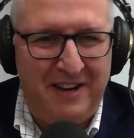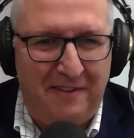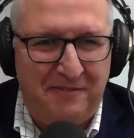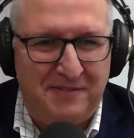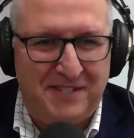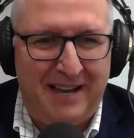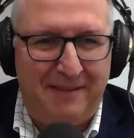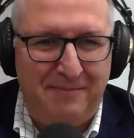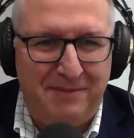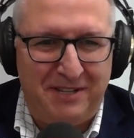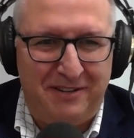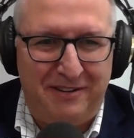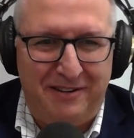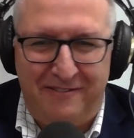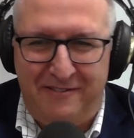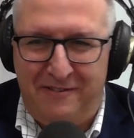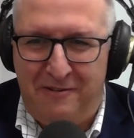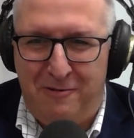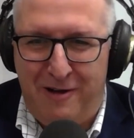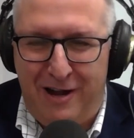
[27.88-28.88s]
off some sort
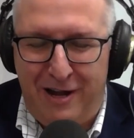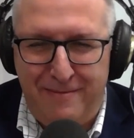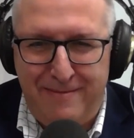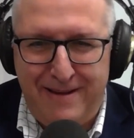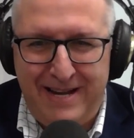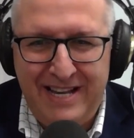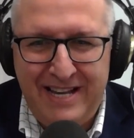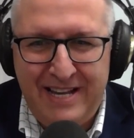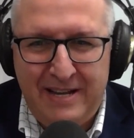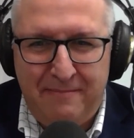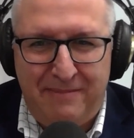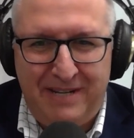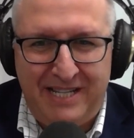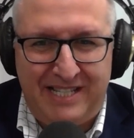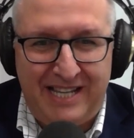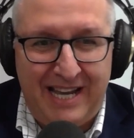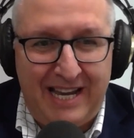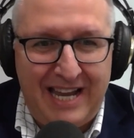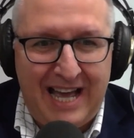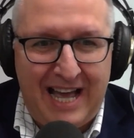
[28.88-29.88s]
of aroma.
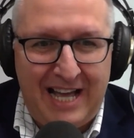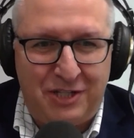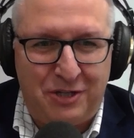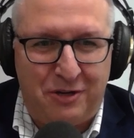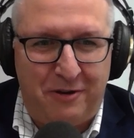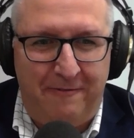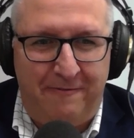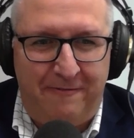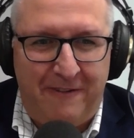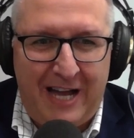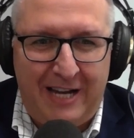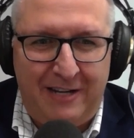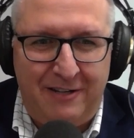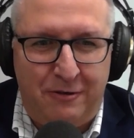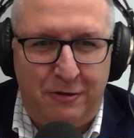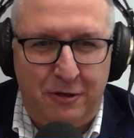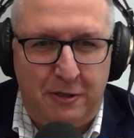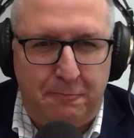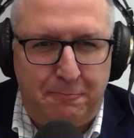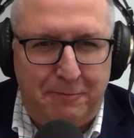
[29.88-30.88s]
But no, it's good fun.
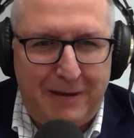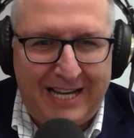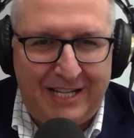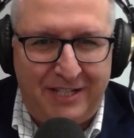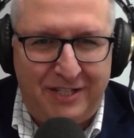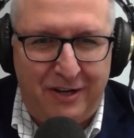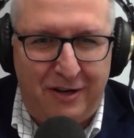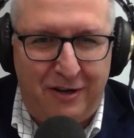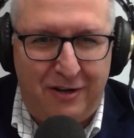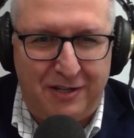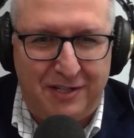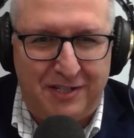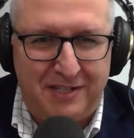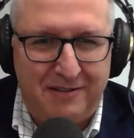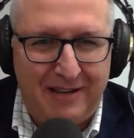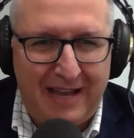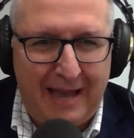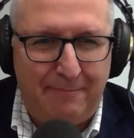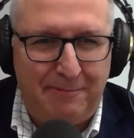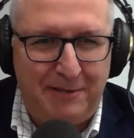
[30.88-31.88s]
Good to pat dogs.
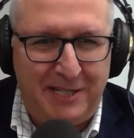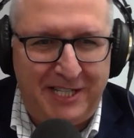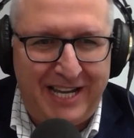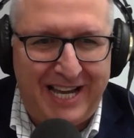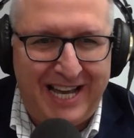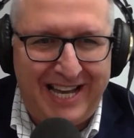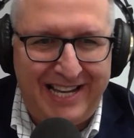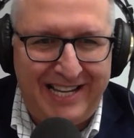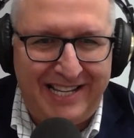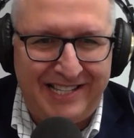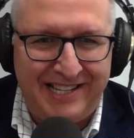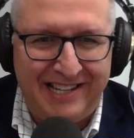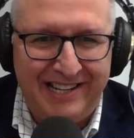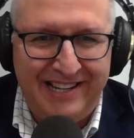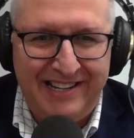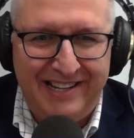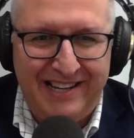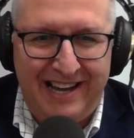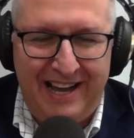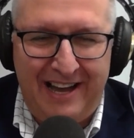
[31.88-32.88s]
Happy days.
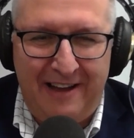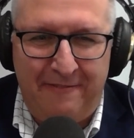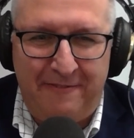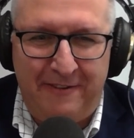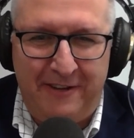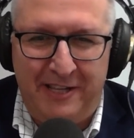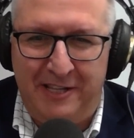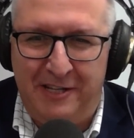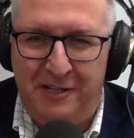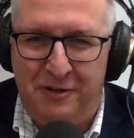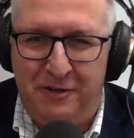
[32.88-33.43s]
Feeling